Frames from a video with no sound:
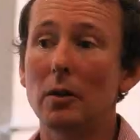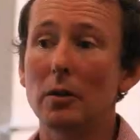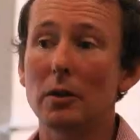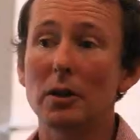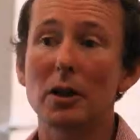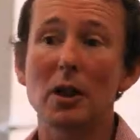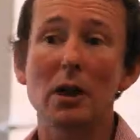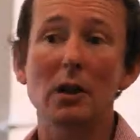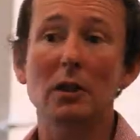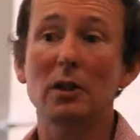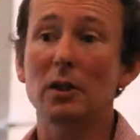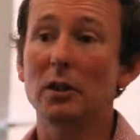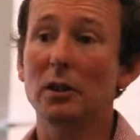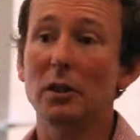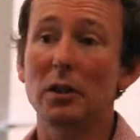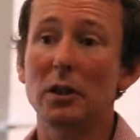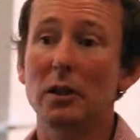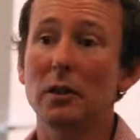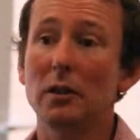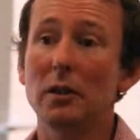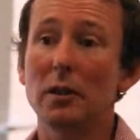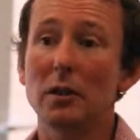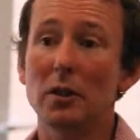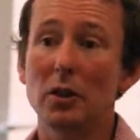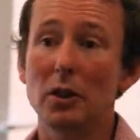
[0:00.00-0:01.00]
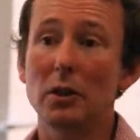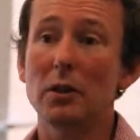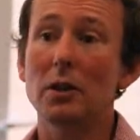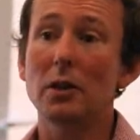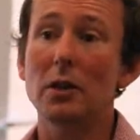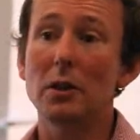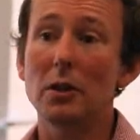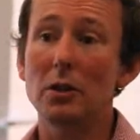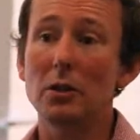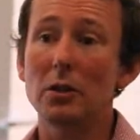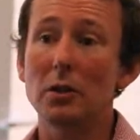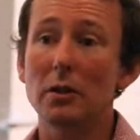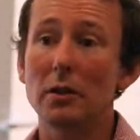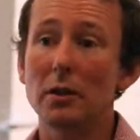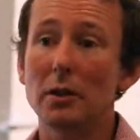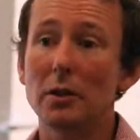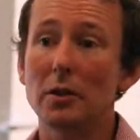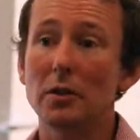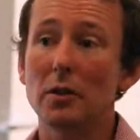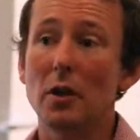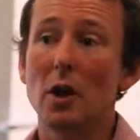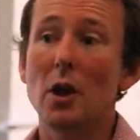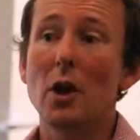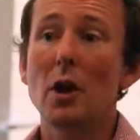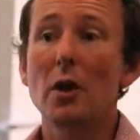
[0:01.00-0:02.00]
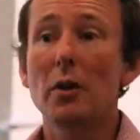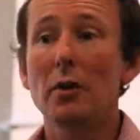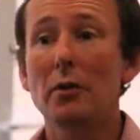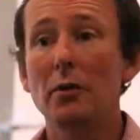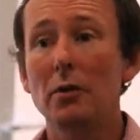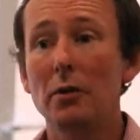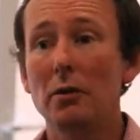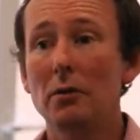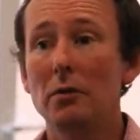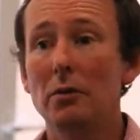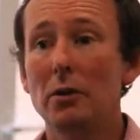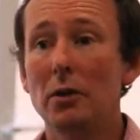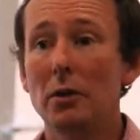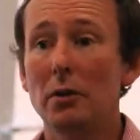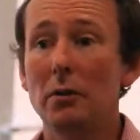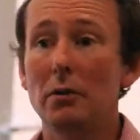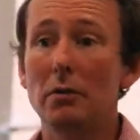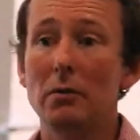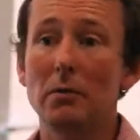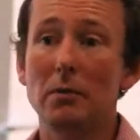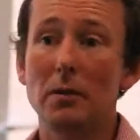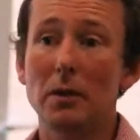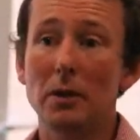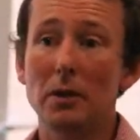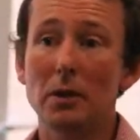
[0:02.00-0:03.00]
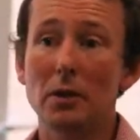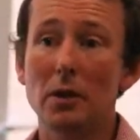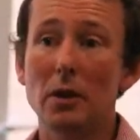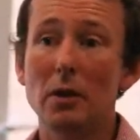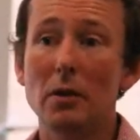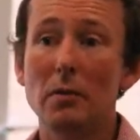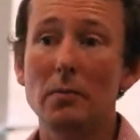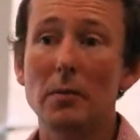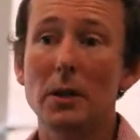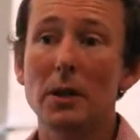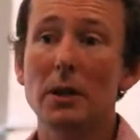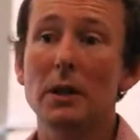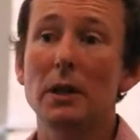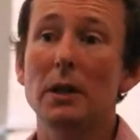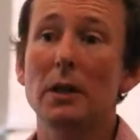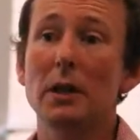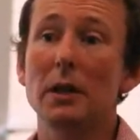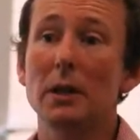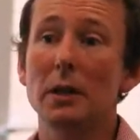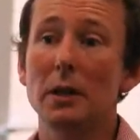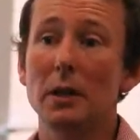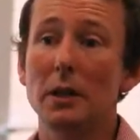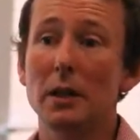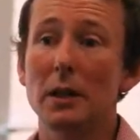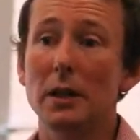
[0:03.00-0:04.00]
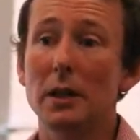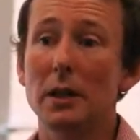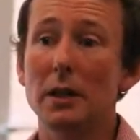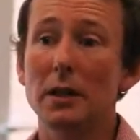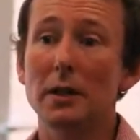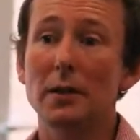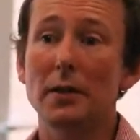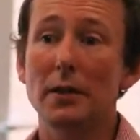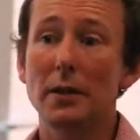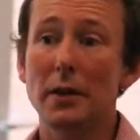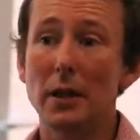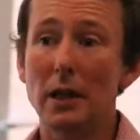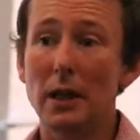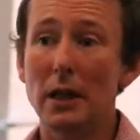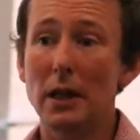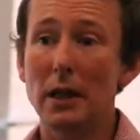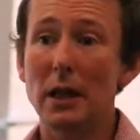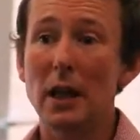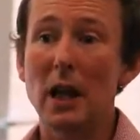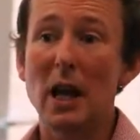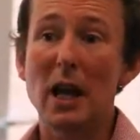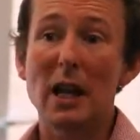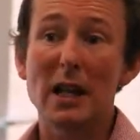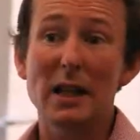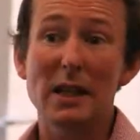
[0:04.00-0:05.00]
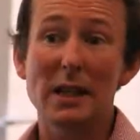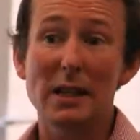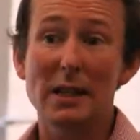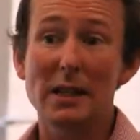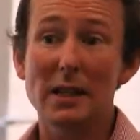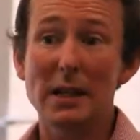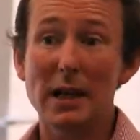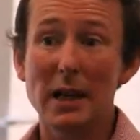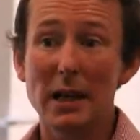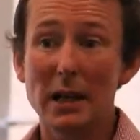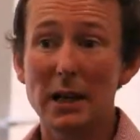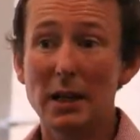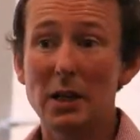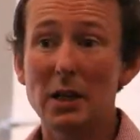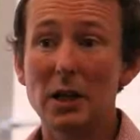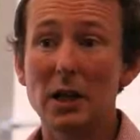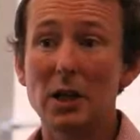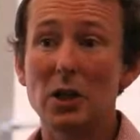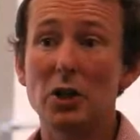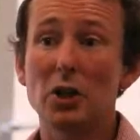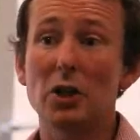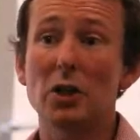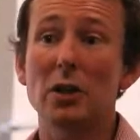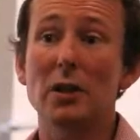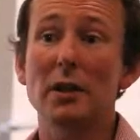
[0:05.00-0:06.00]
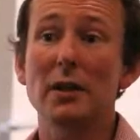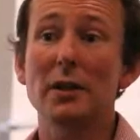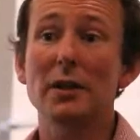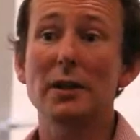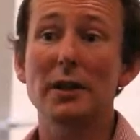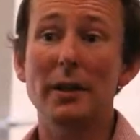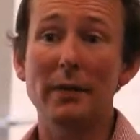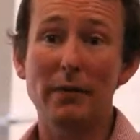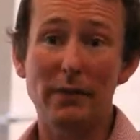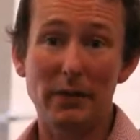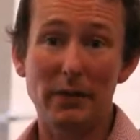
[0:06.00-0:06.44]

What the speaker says: consultants and the surgeons through to the stoma nurses, the dietitians, the